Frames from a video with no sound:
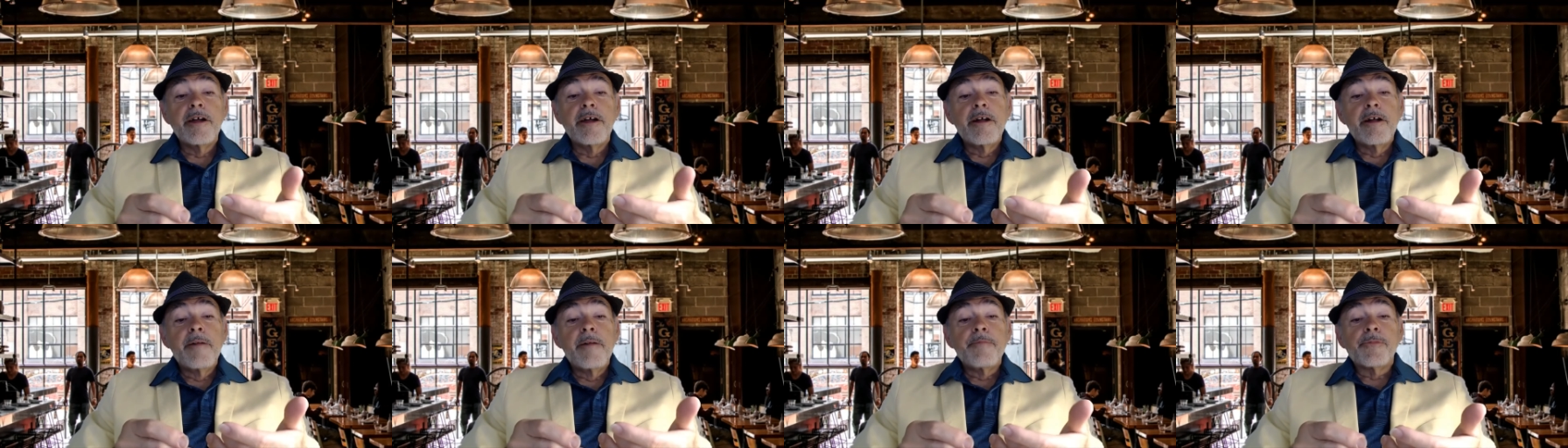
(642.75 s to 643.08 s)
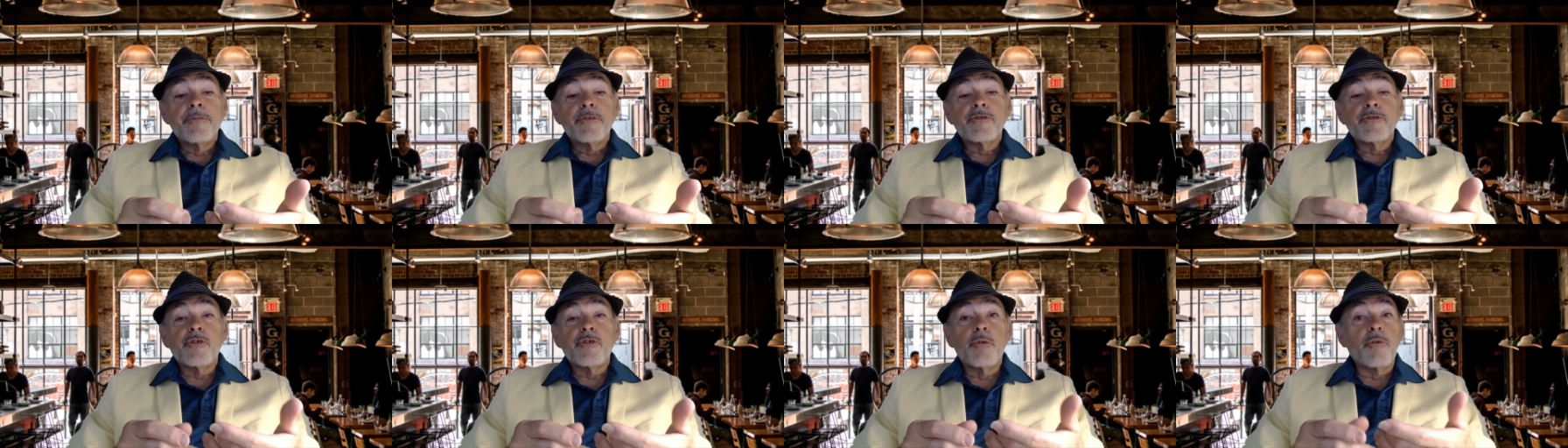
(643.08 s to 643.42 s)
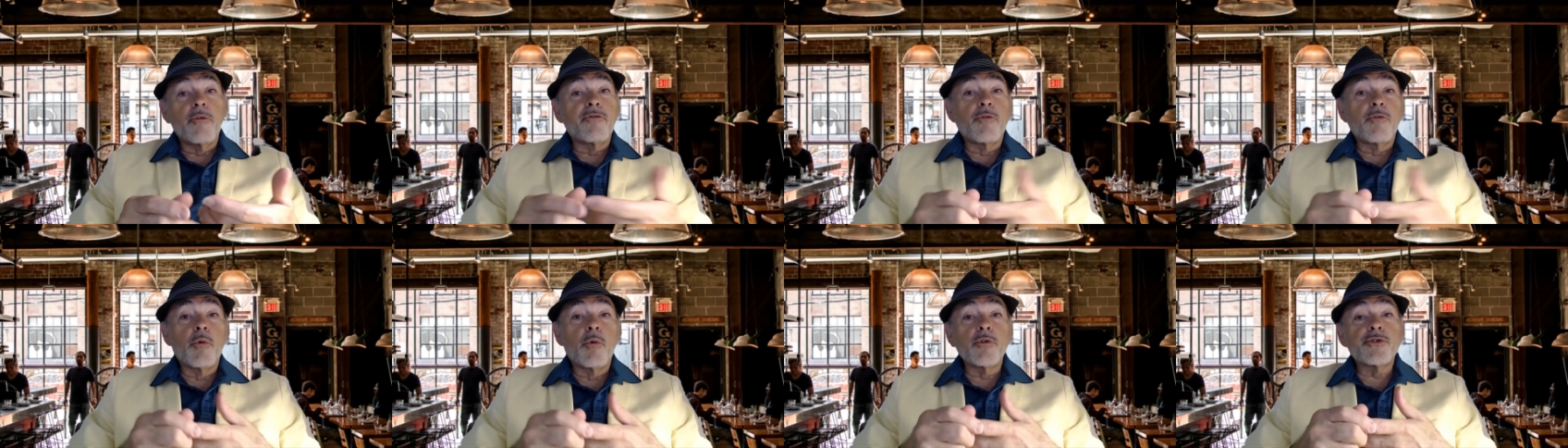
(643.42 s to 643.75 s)
So with 4
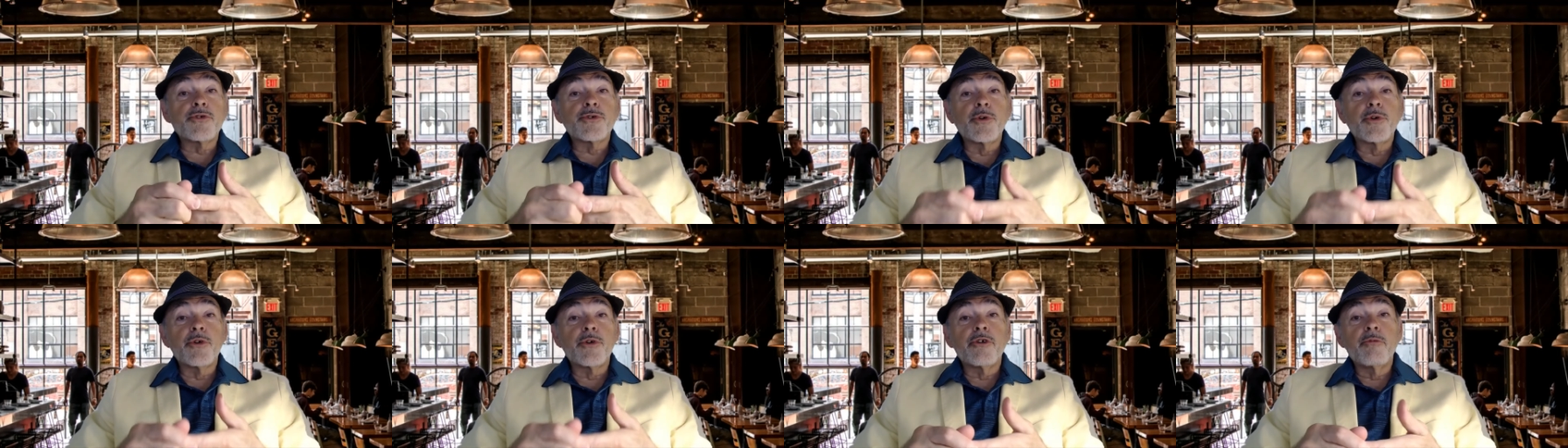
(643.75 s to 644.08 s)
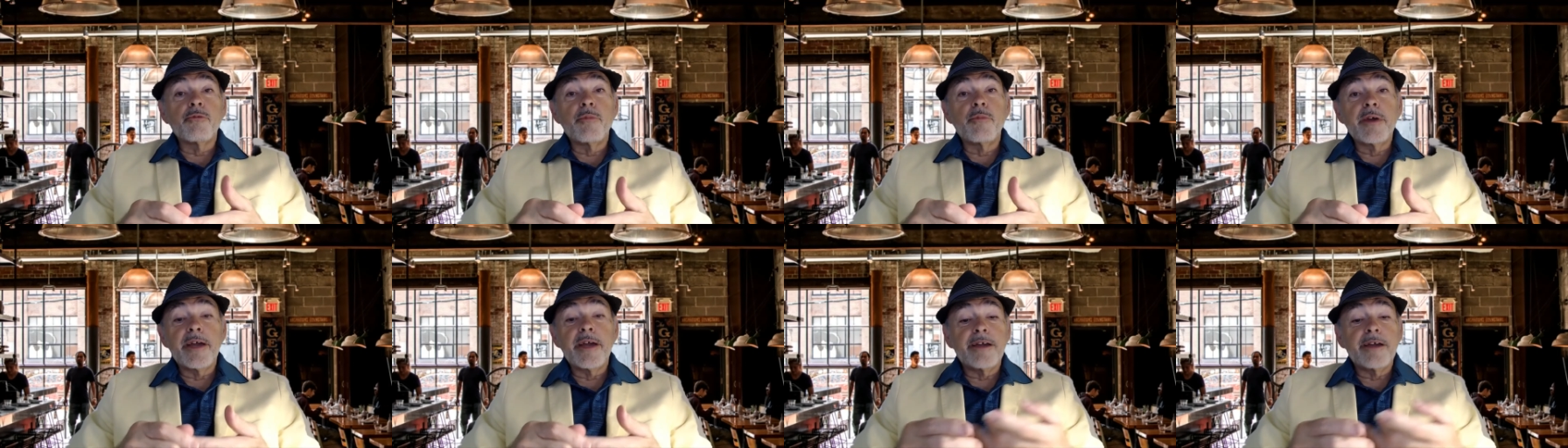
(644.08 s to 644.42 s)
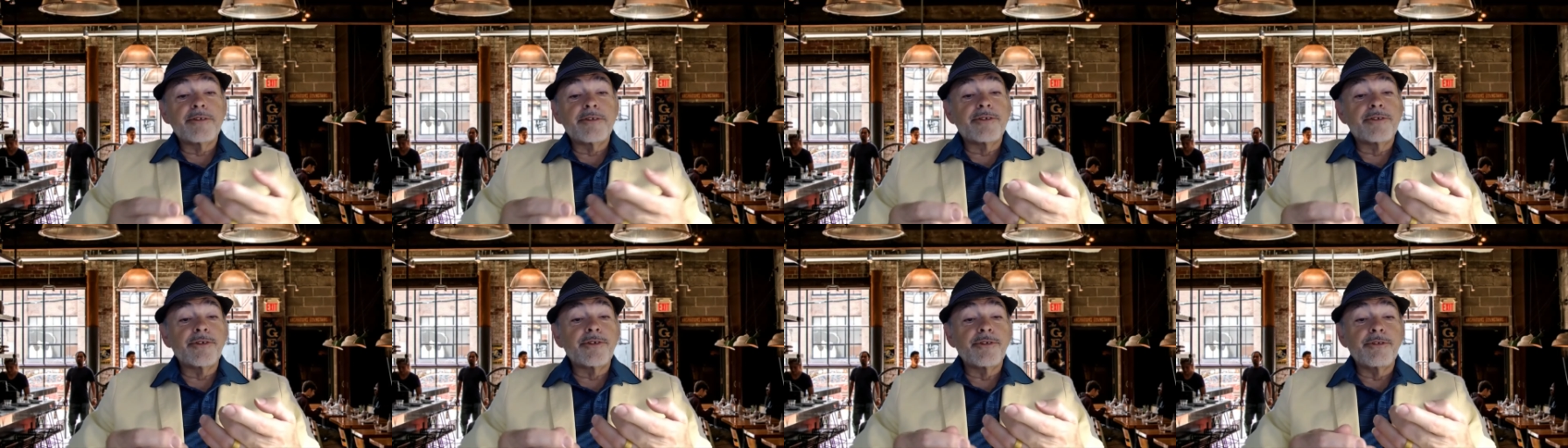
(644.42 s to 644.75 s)
children, we had
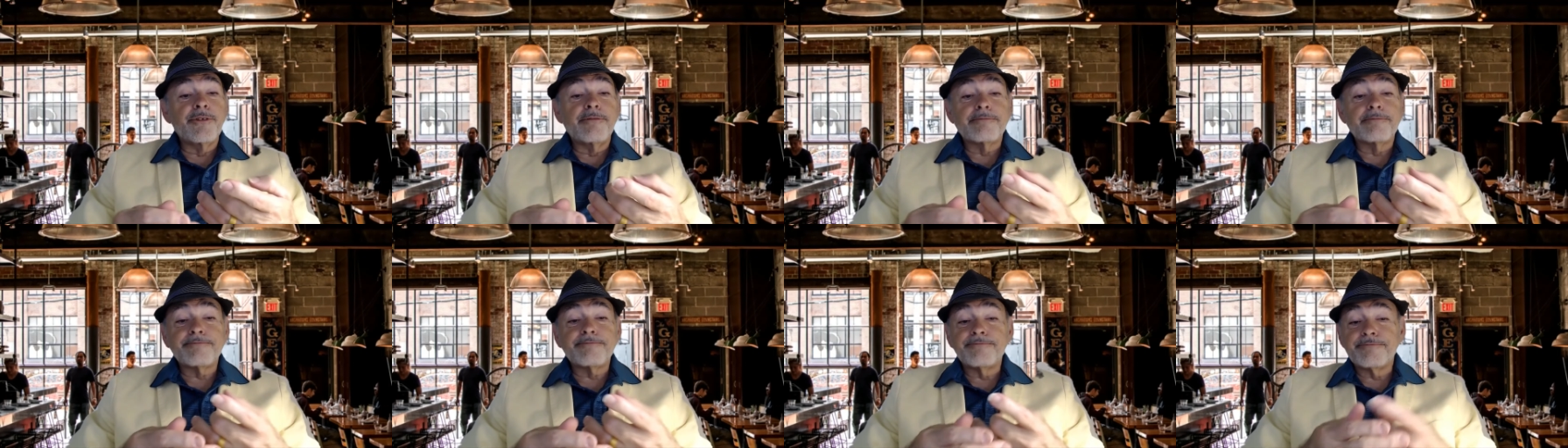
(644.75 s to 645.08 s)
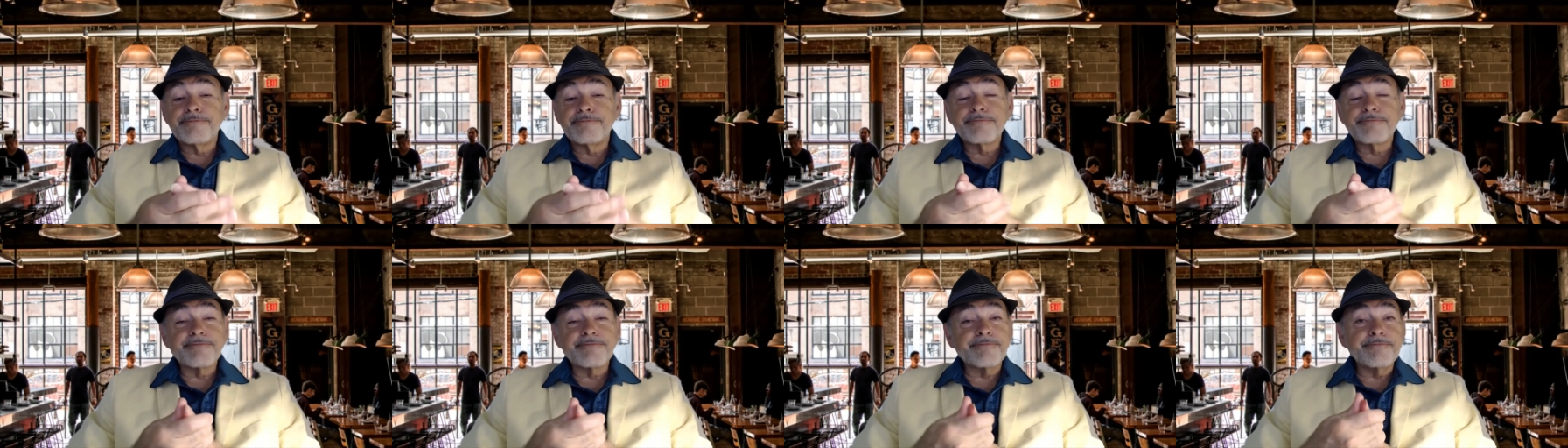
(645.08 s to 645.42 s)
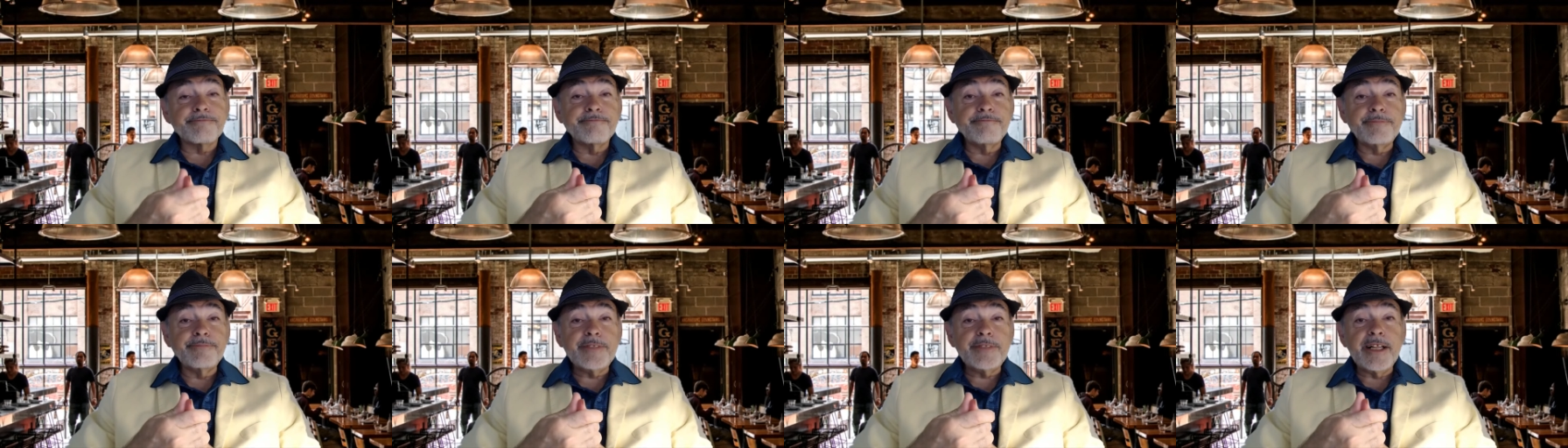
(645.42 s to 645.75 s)
to
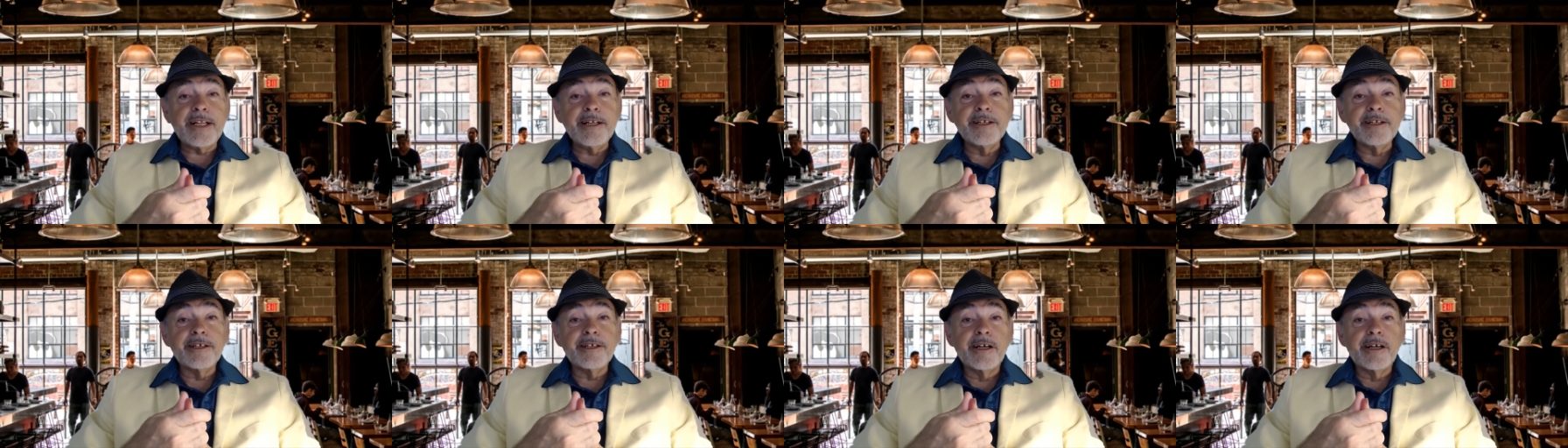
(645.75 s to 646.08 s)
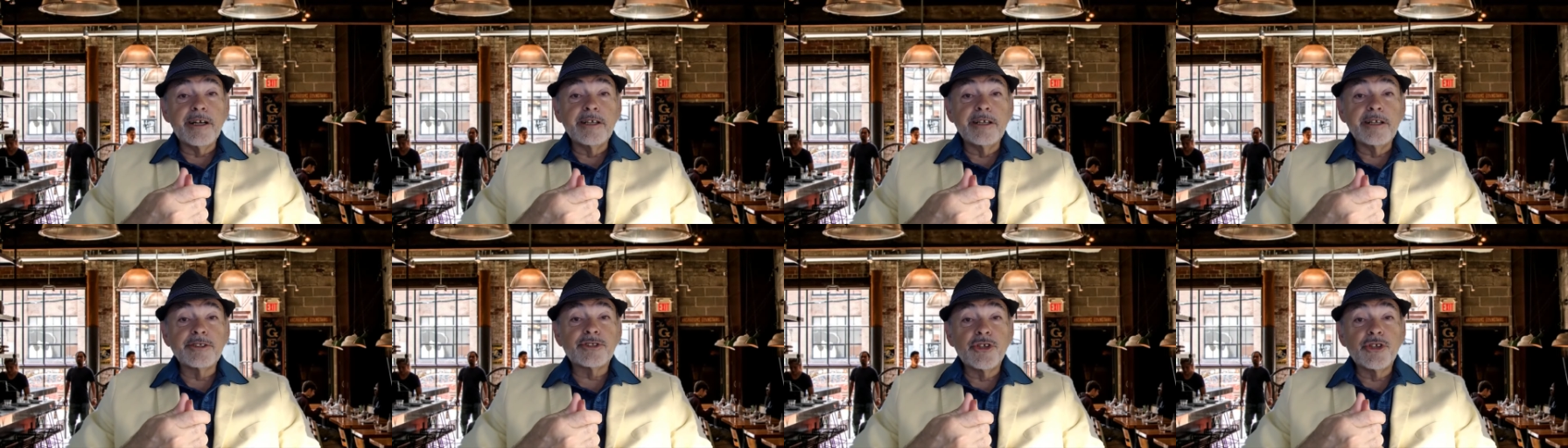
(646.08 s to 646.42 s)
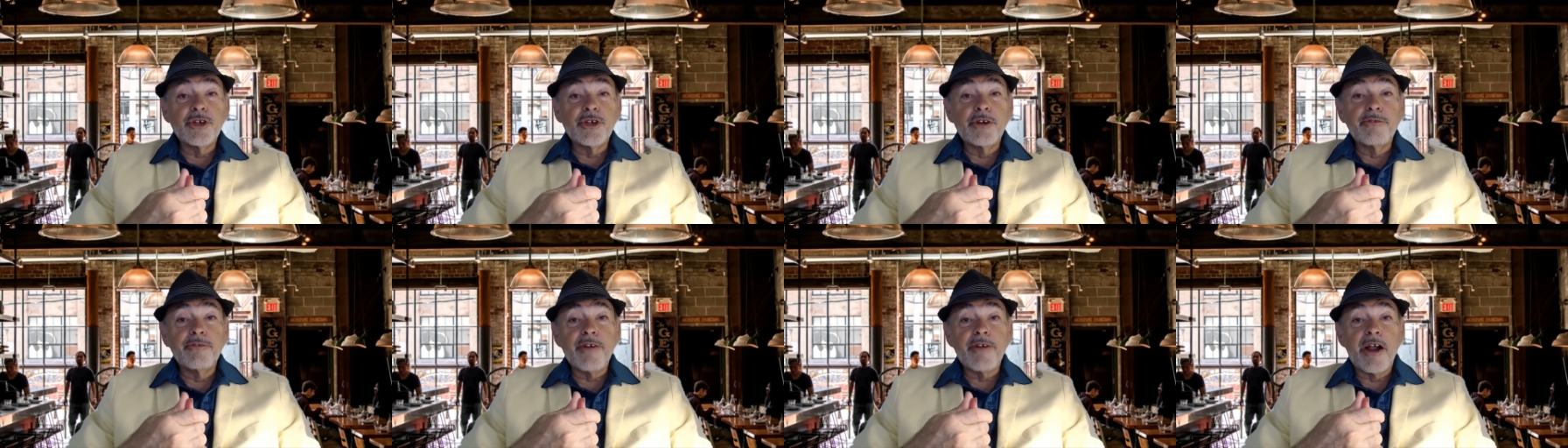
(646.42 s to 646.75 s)
conserve
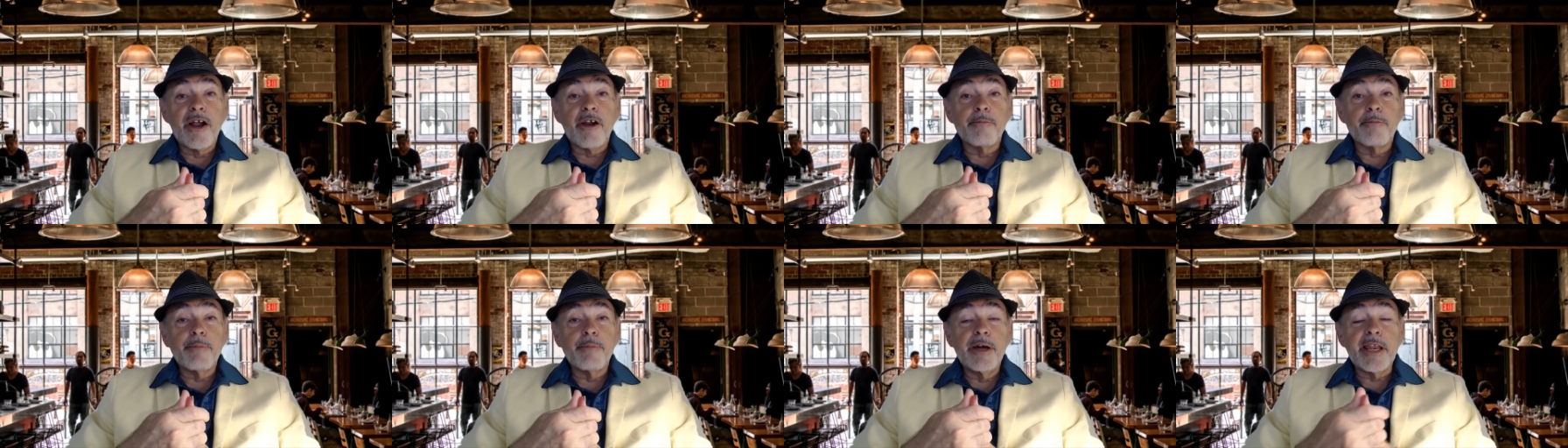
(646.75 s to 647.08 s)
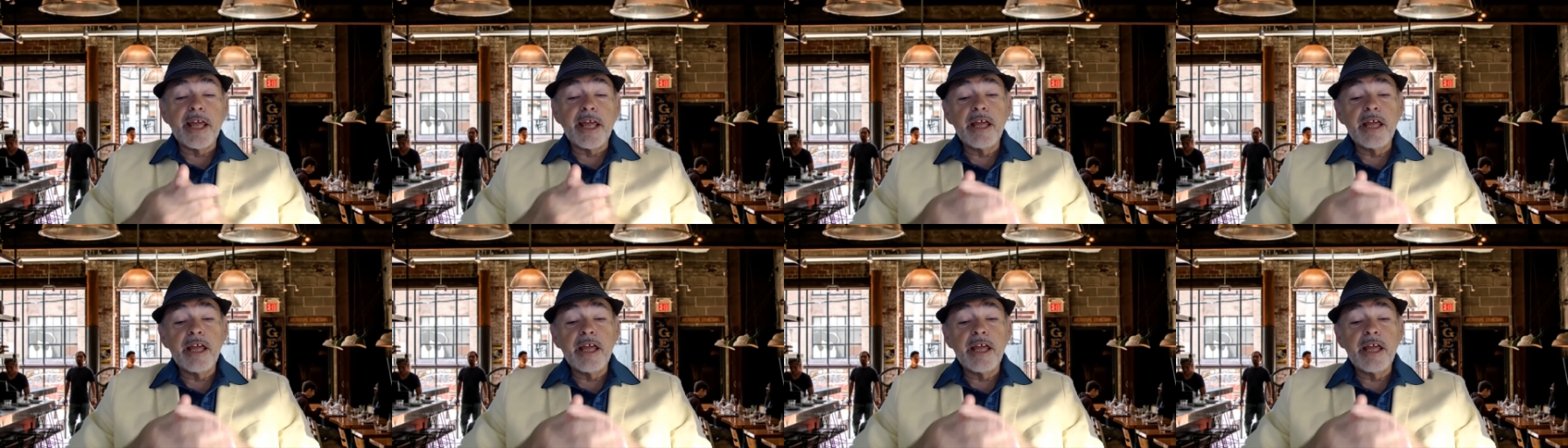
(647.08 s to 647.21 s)
our money.